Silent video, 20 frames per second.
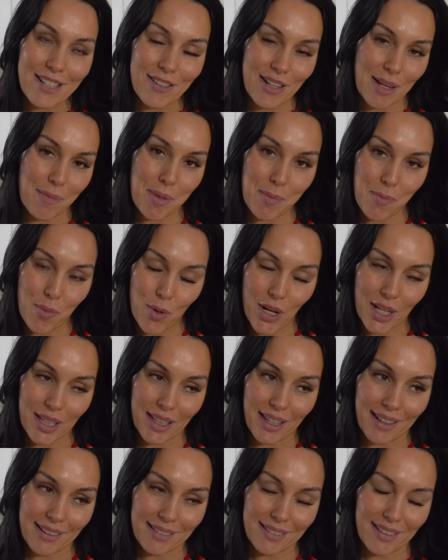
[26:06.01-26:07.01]
Her name's
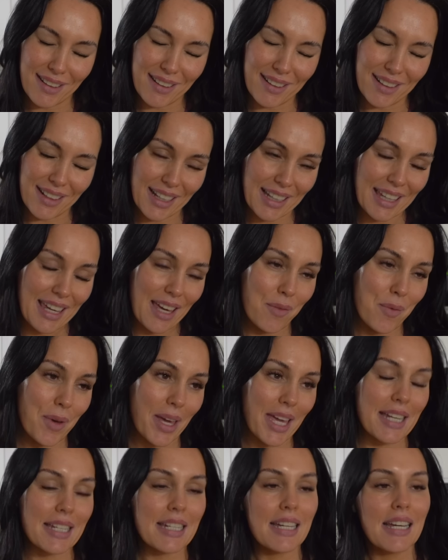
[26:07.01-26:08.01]
Brooklyn. Oh, I can't
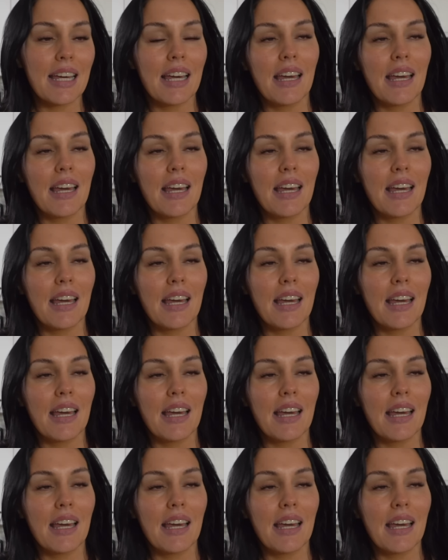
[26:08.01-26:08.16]
wait.